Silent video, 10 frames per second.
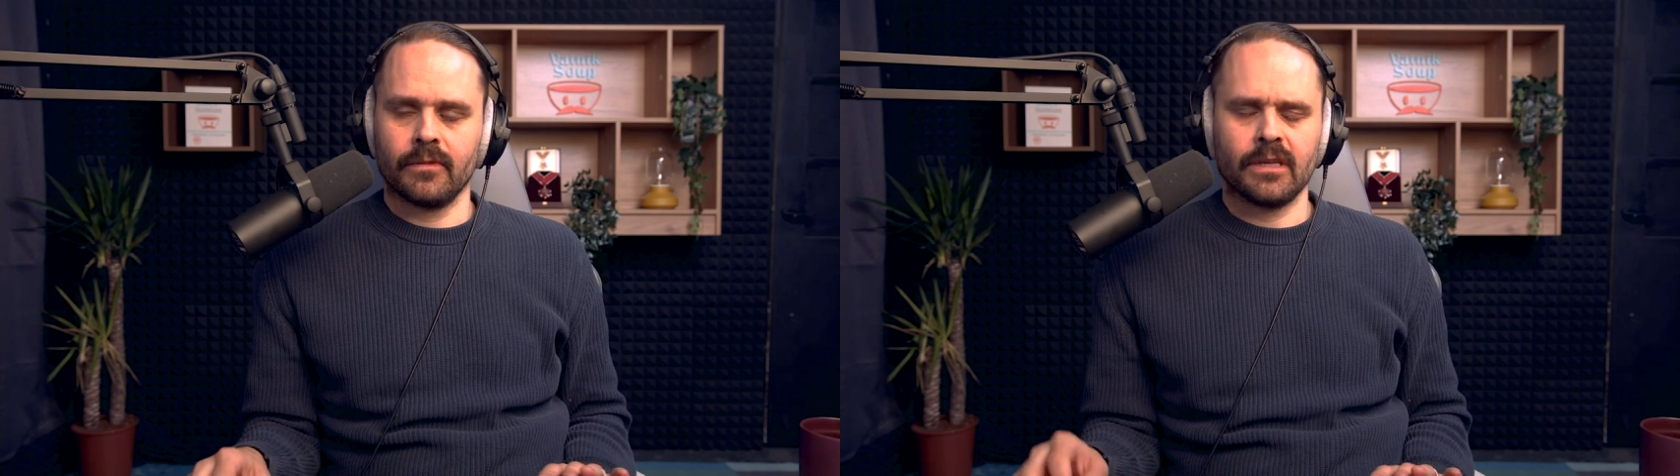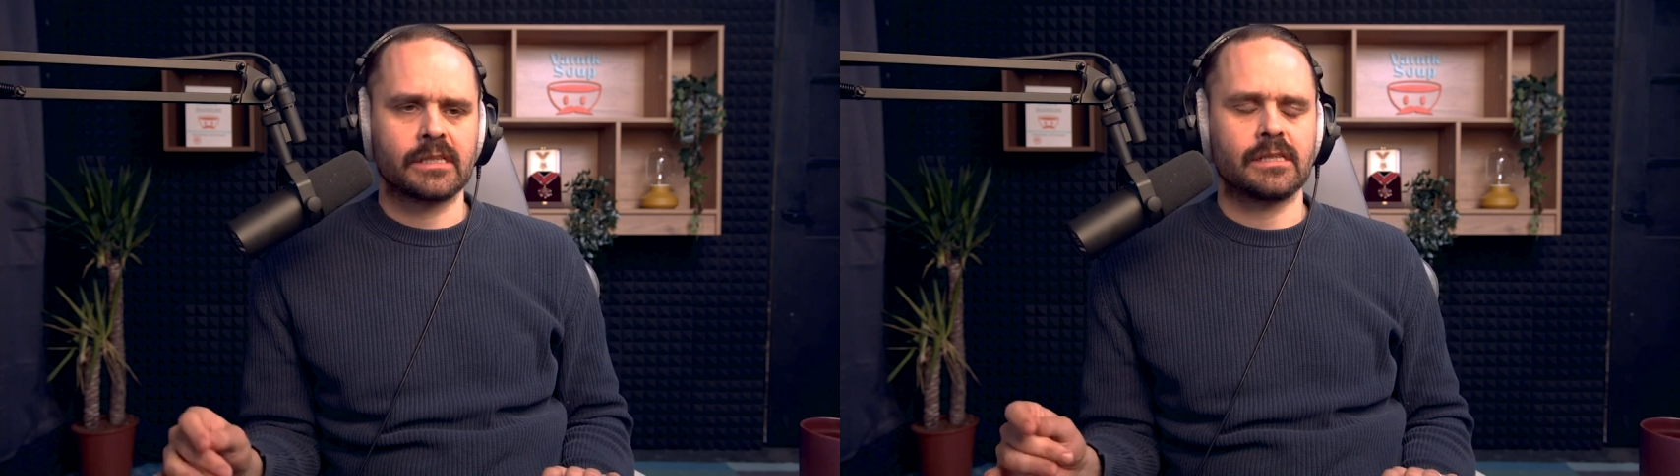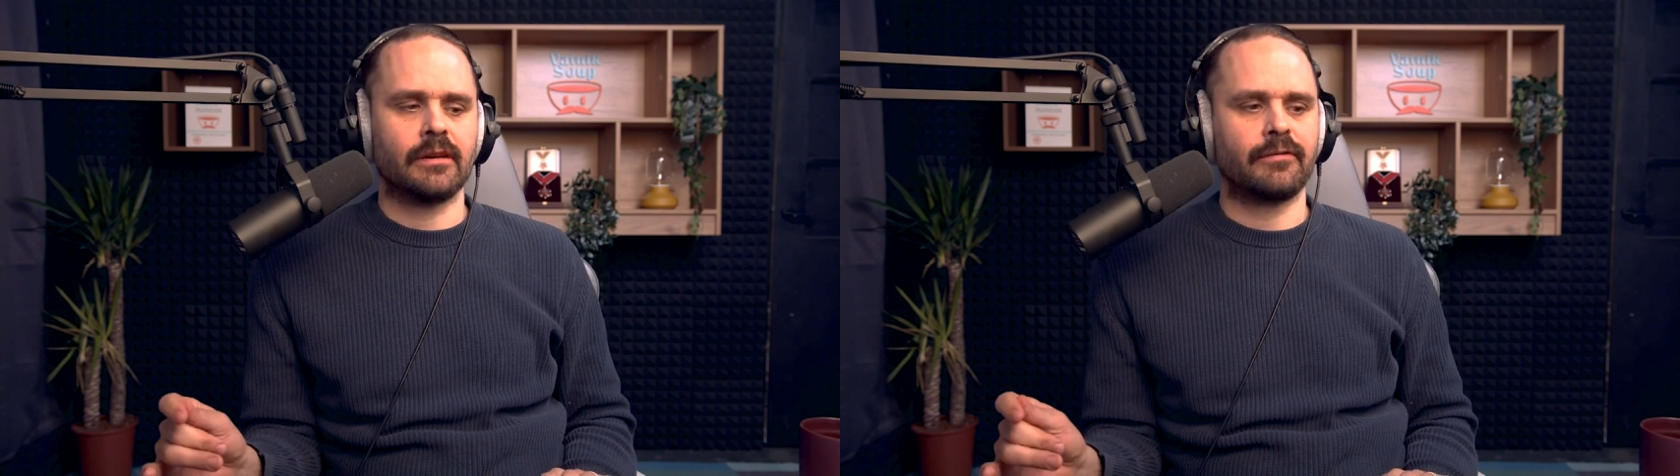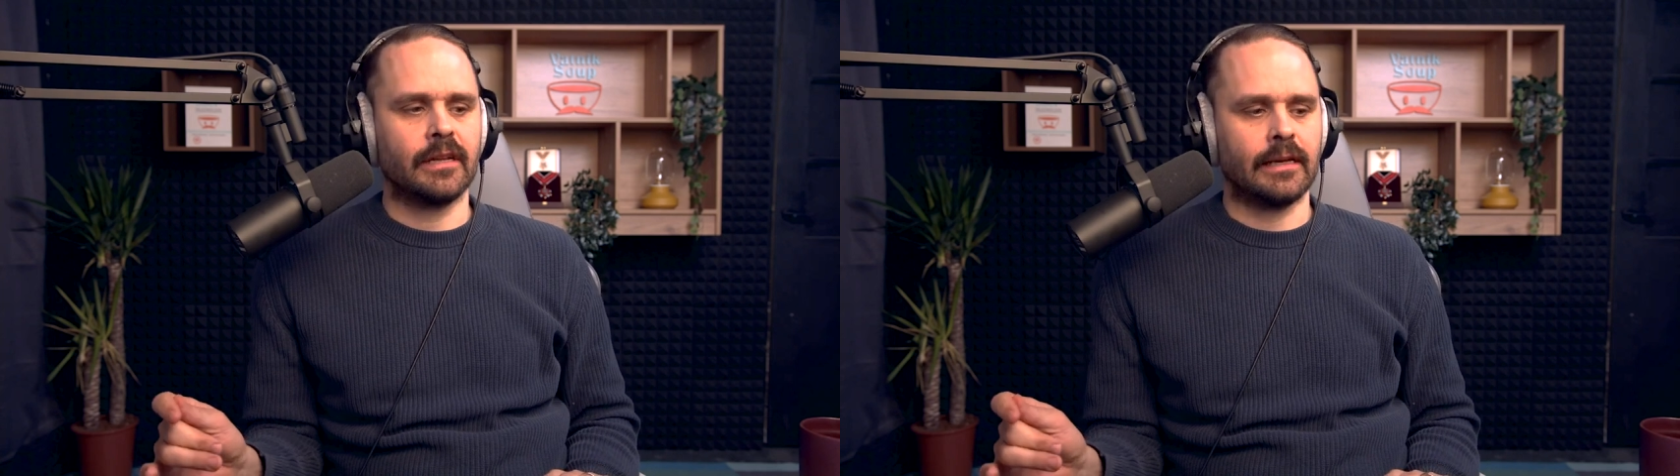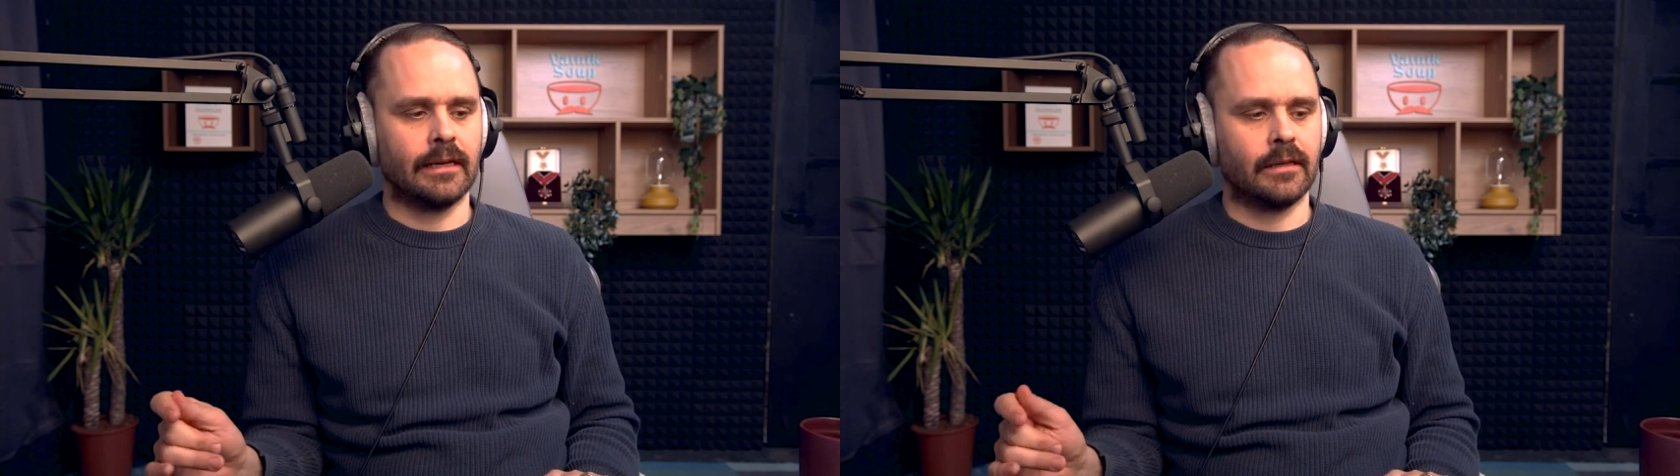This is
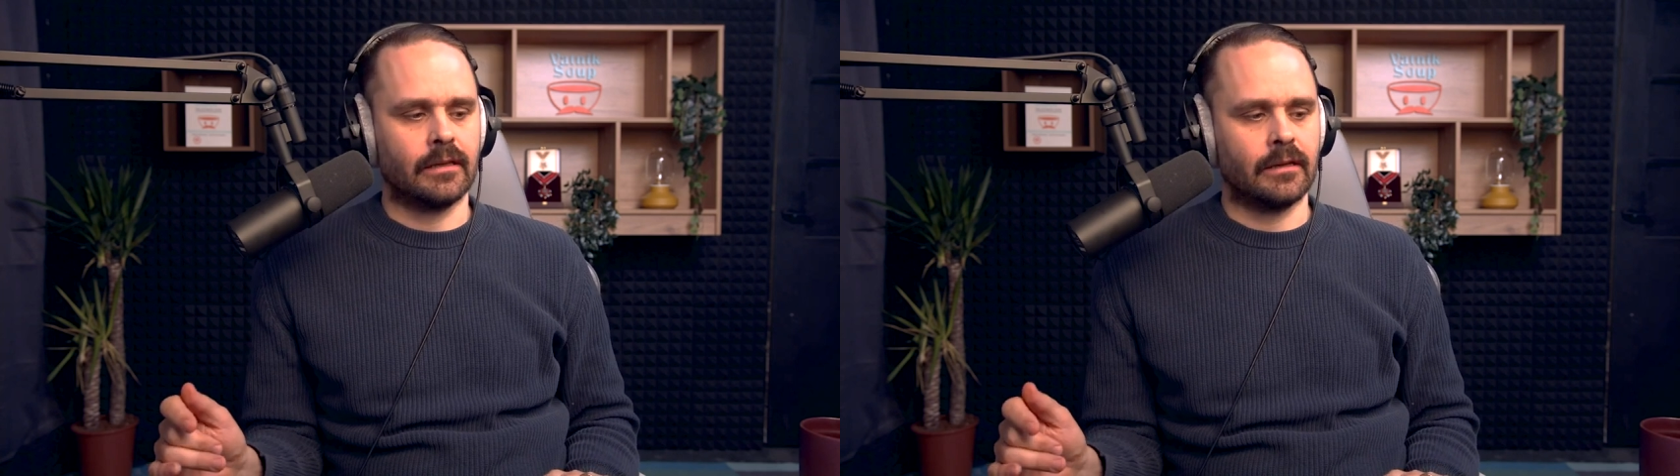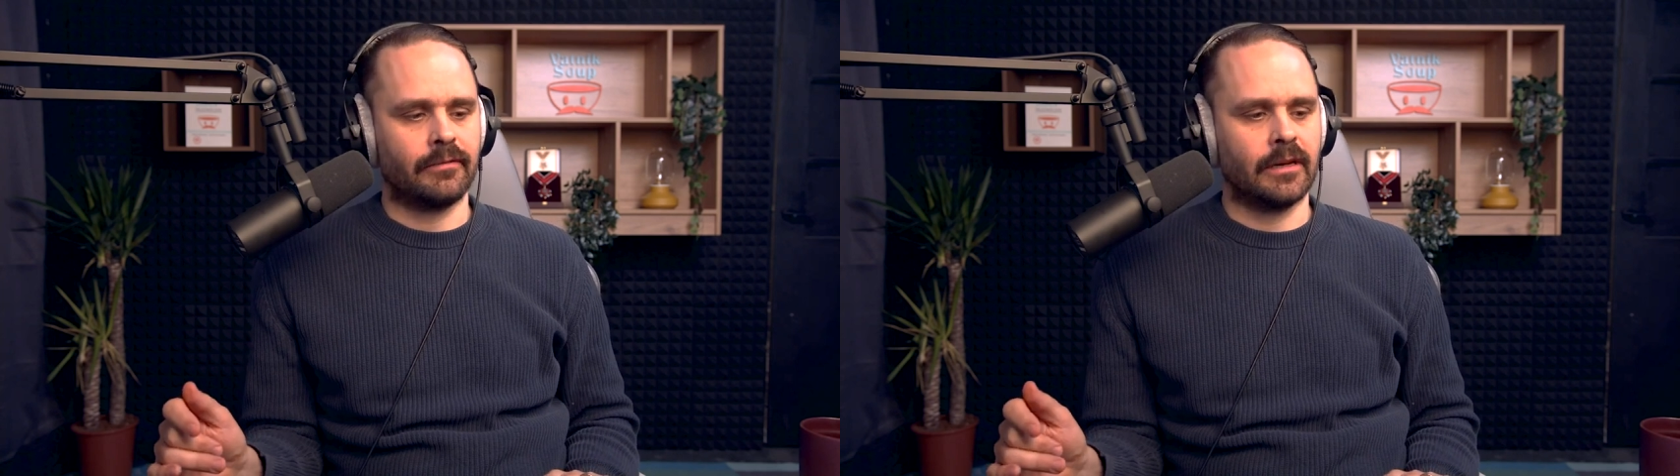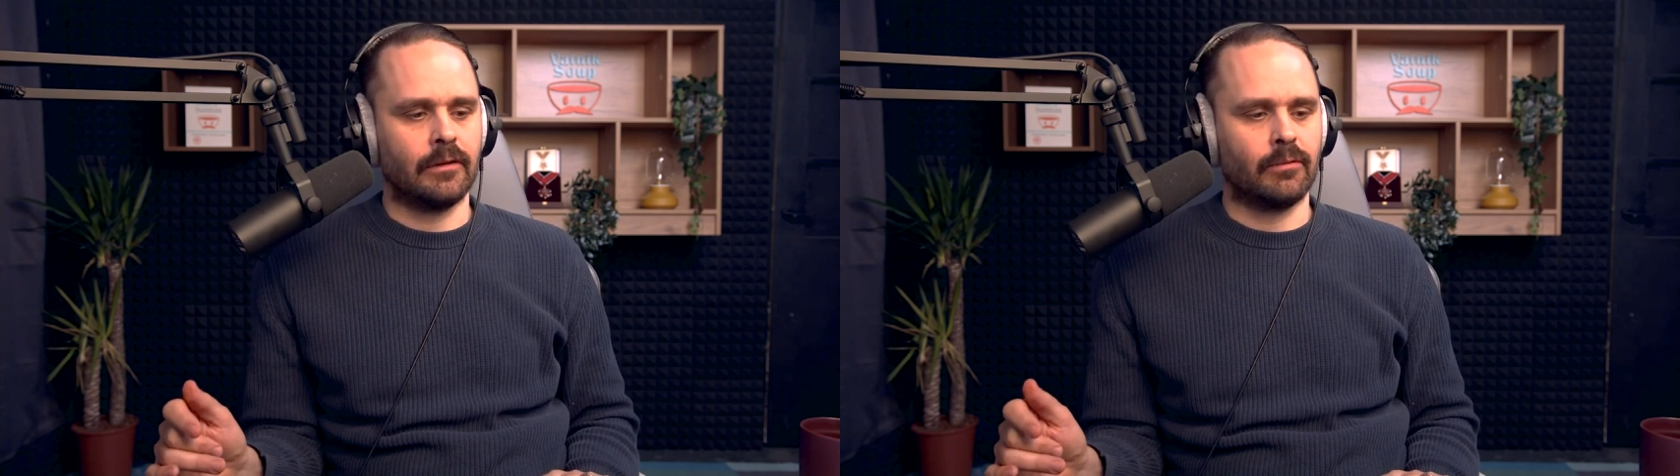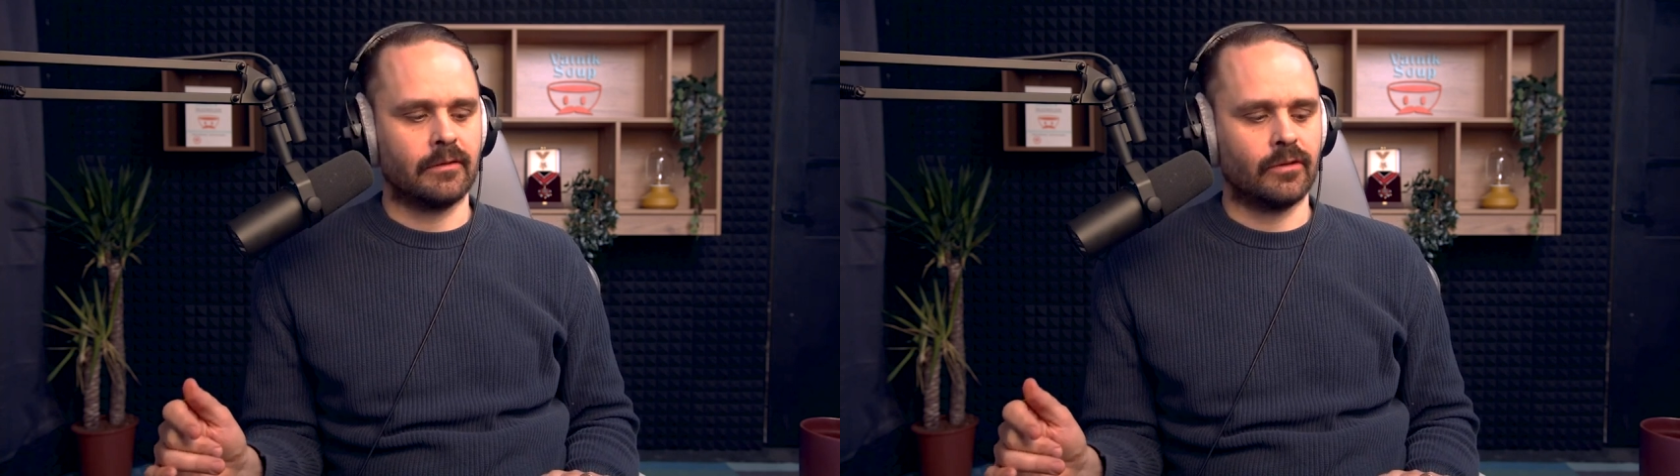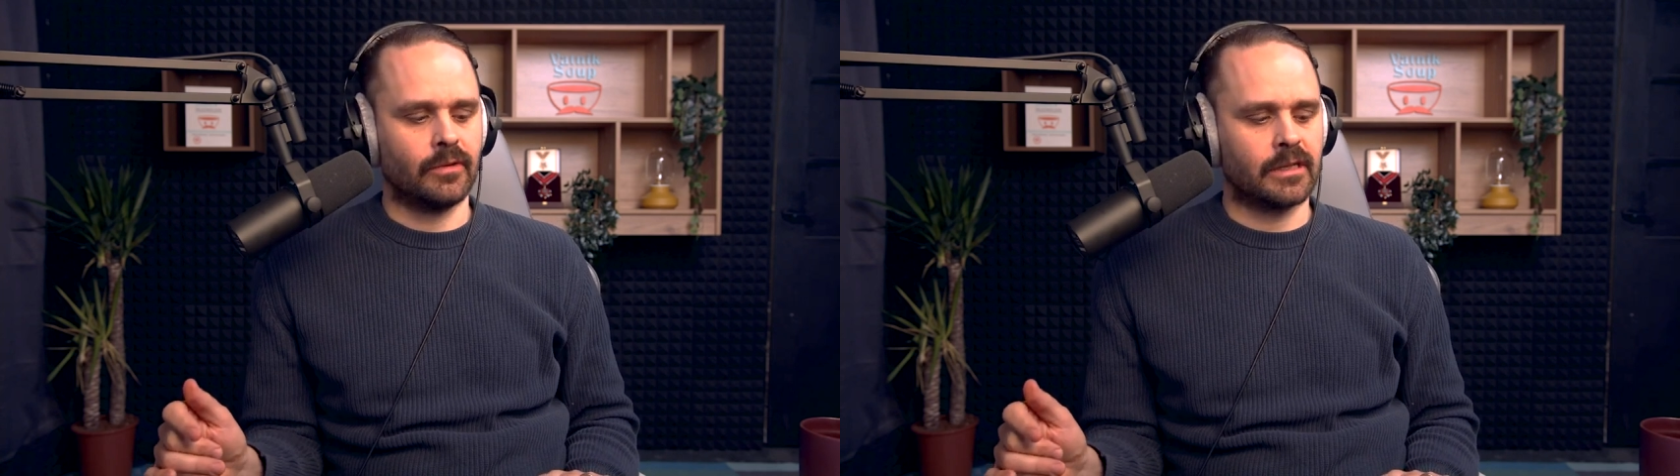definitely
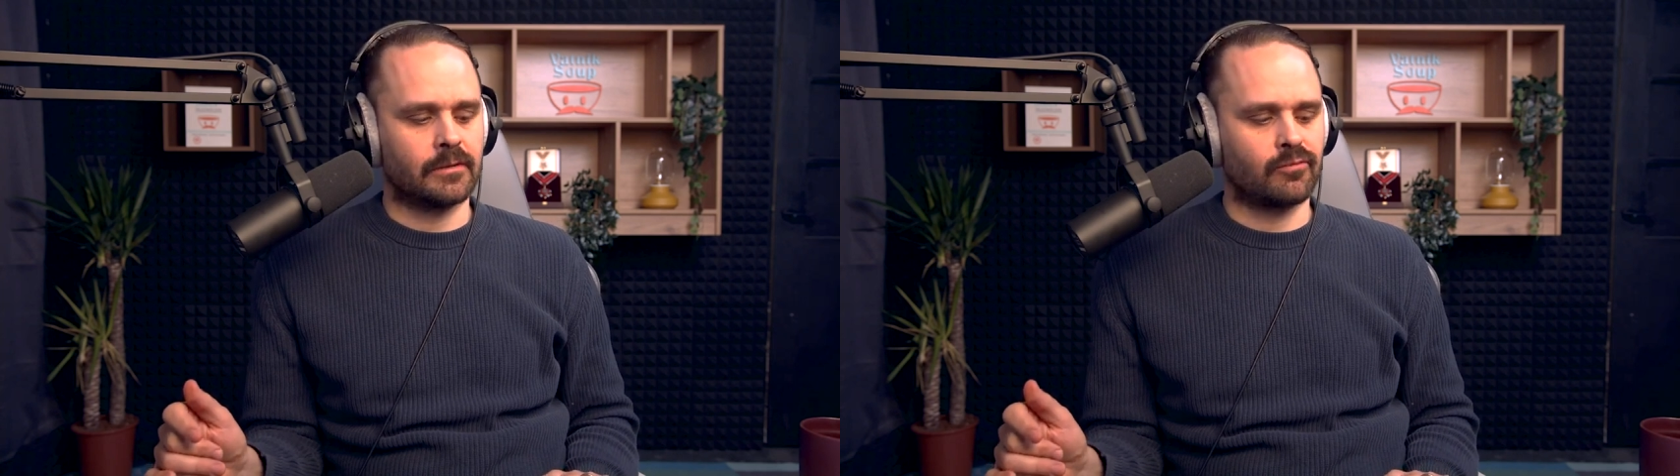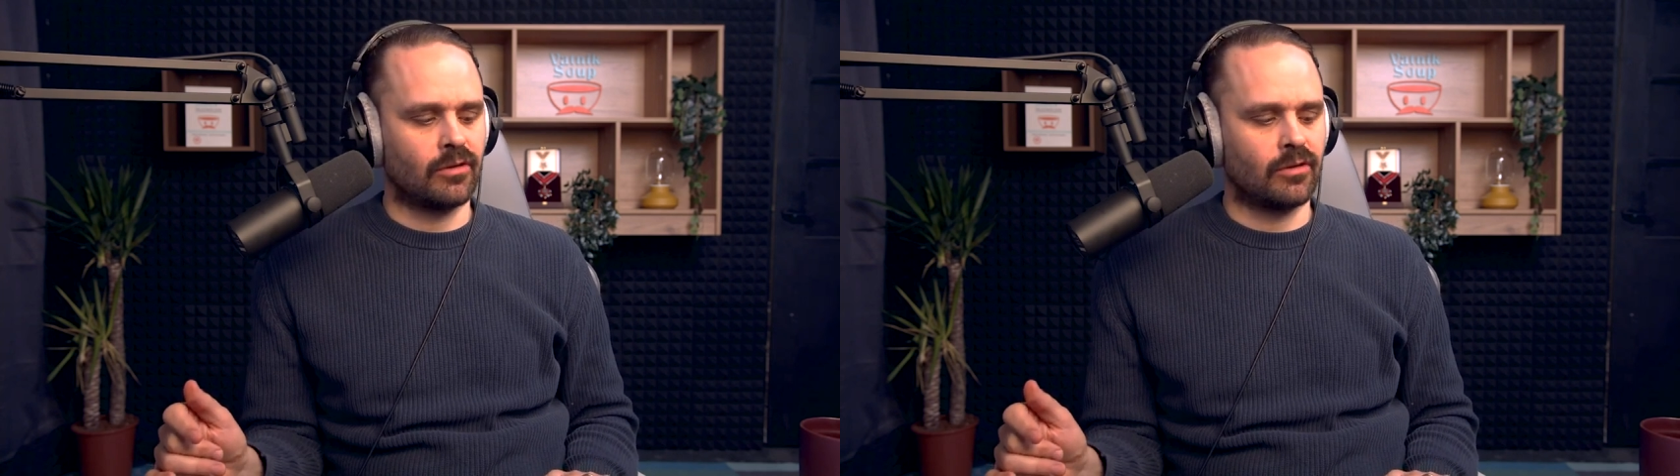one of the biggest